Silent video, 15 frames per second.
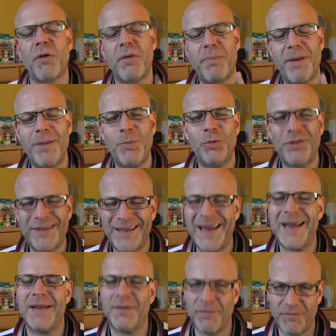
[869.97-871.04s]
people
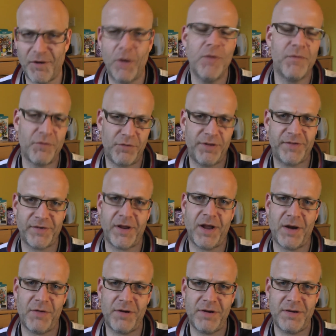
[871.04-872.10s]
did vote for
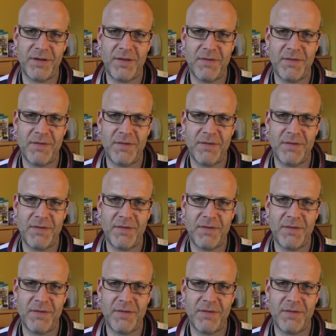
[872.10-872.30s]
Atari.